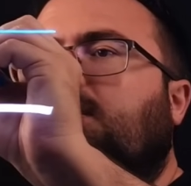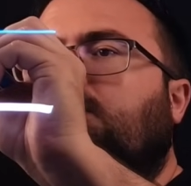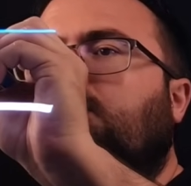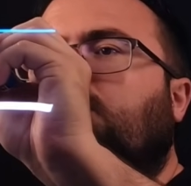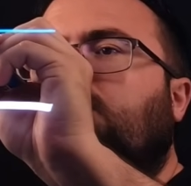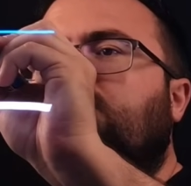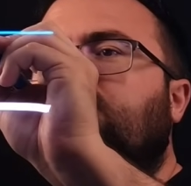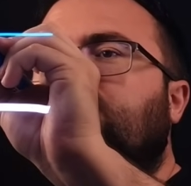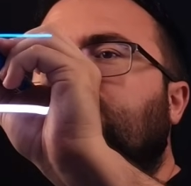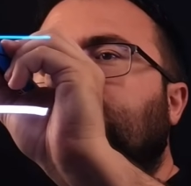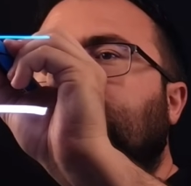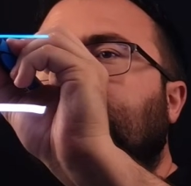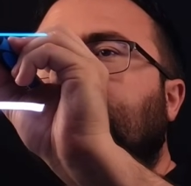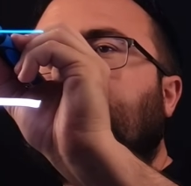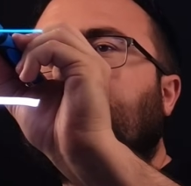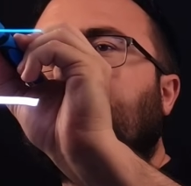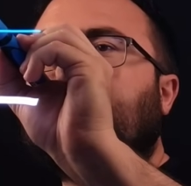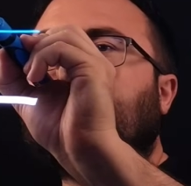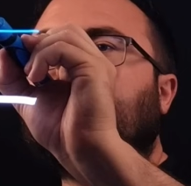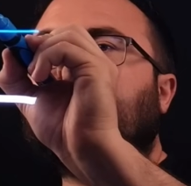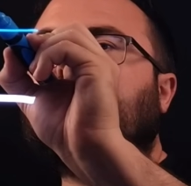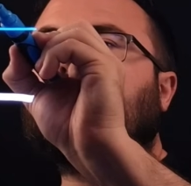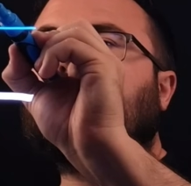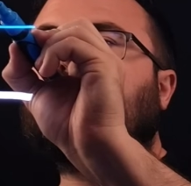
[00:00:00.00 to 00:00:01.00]
which is
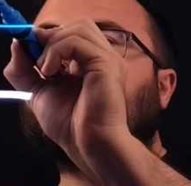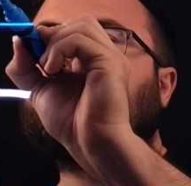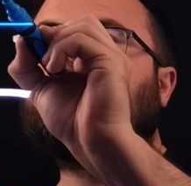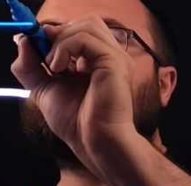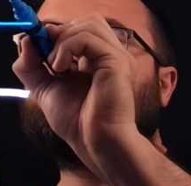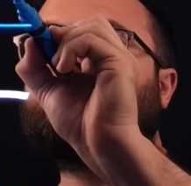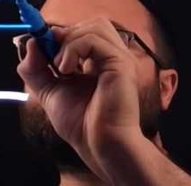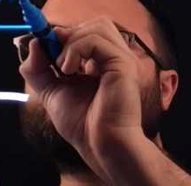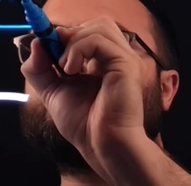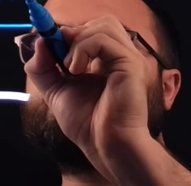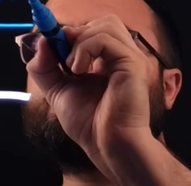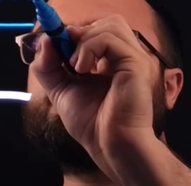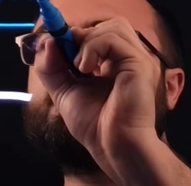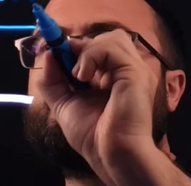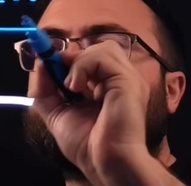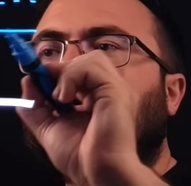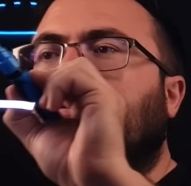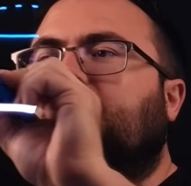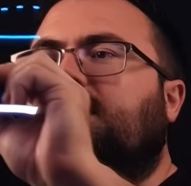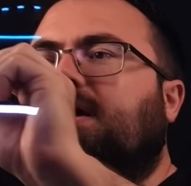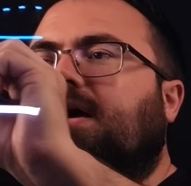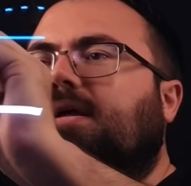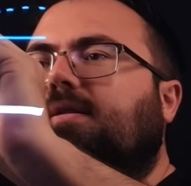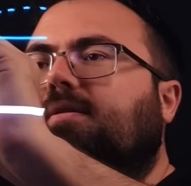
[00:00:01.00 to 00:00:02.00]
parallel
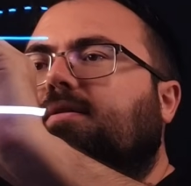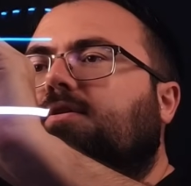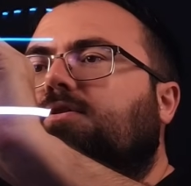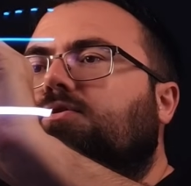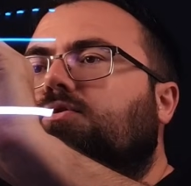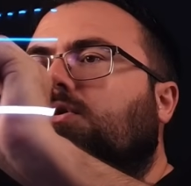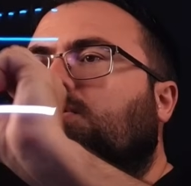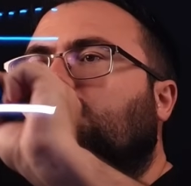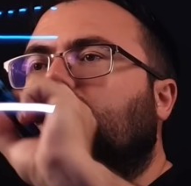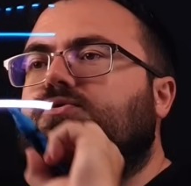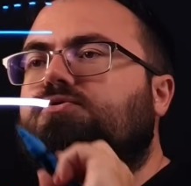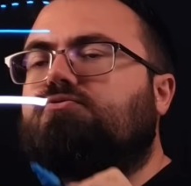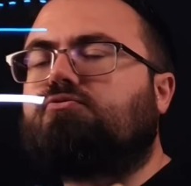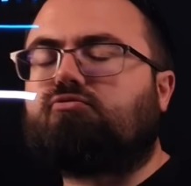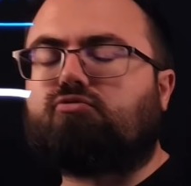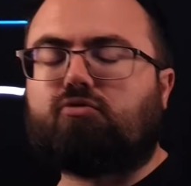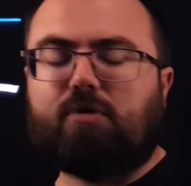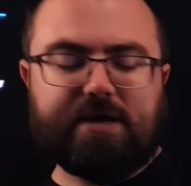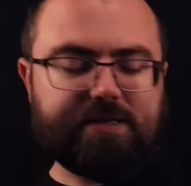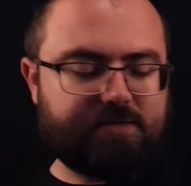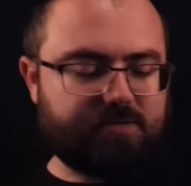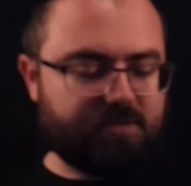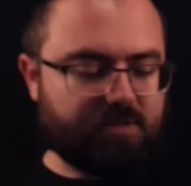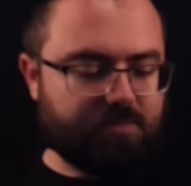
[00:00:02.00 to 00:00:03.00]
here, that goes
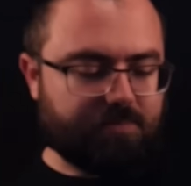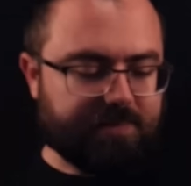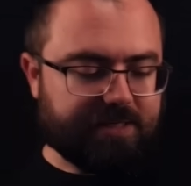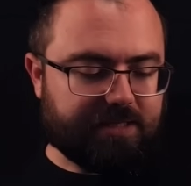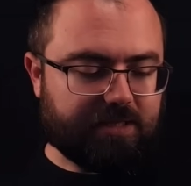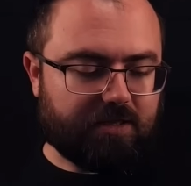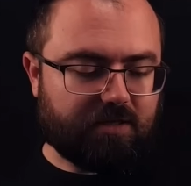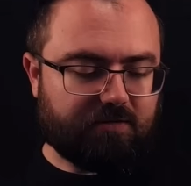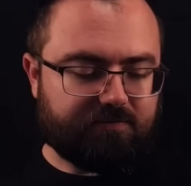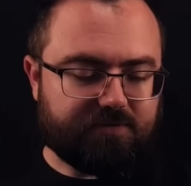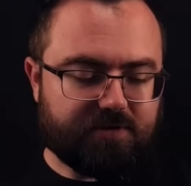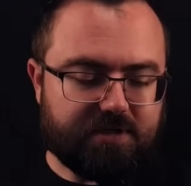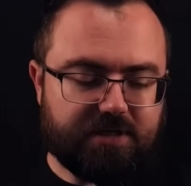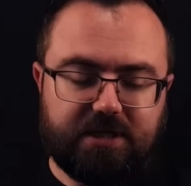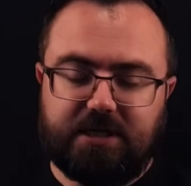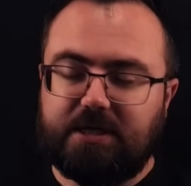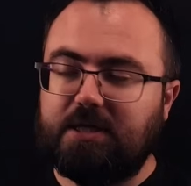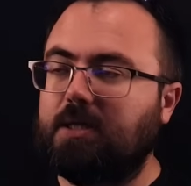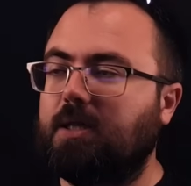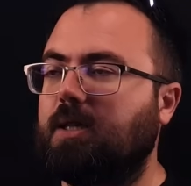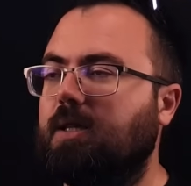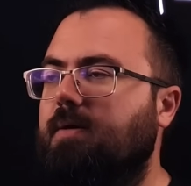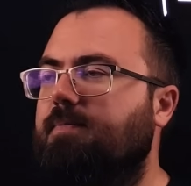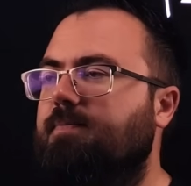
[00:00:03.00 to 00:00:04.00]
right to the middle of the
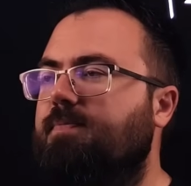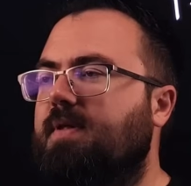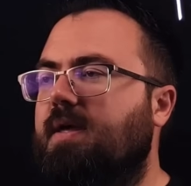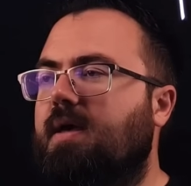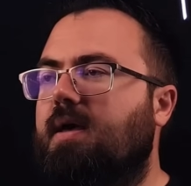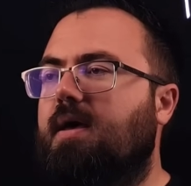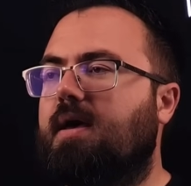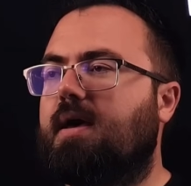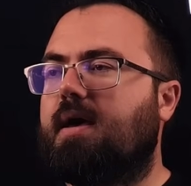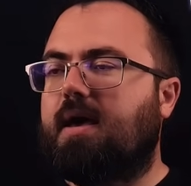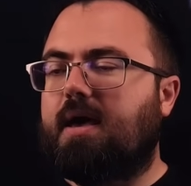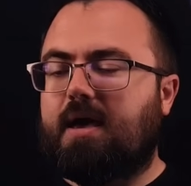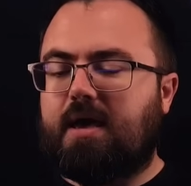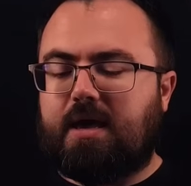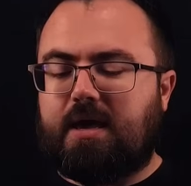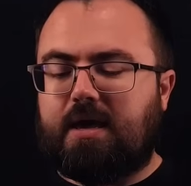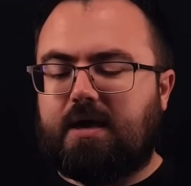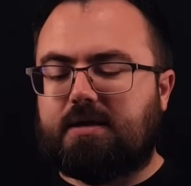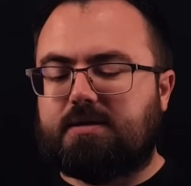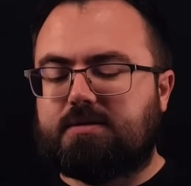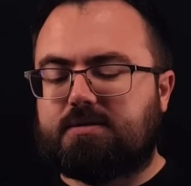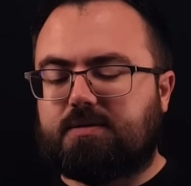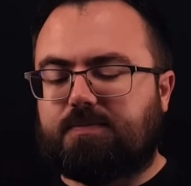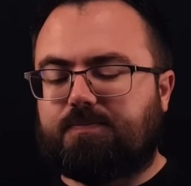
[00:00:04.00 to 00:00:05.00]
needle.
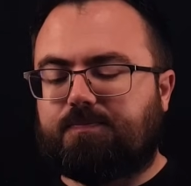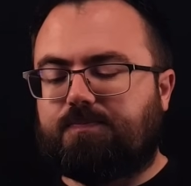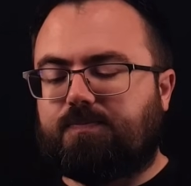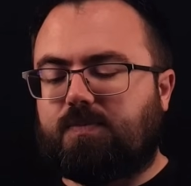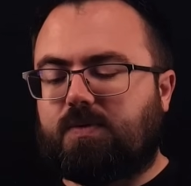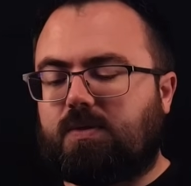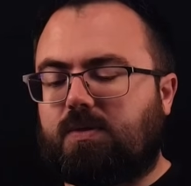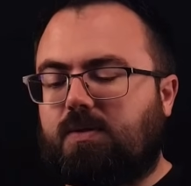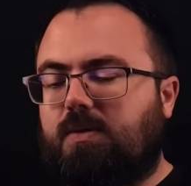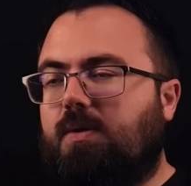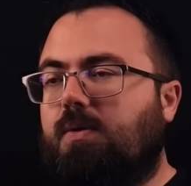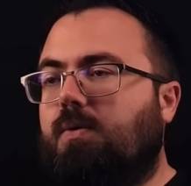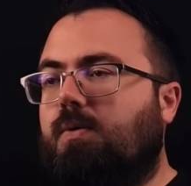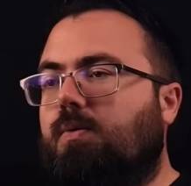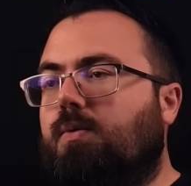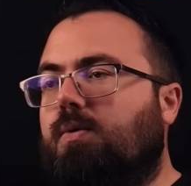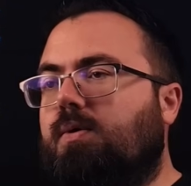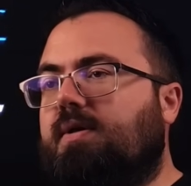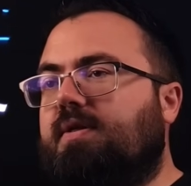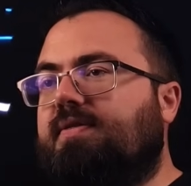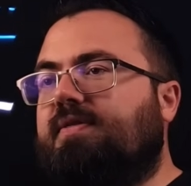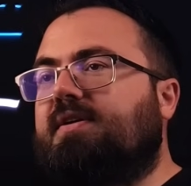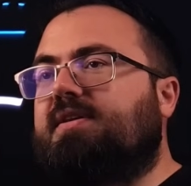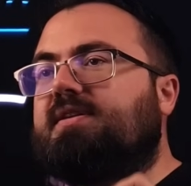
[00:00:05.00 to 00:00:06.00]
And
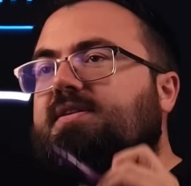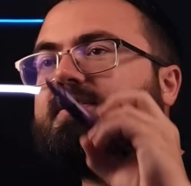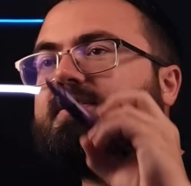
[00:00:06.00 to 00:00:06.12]
the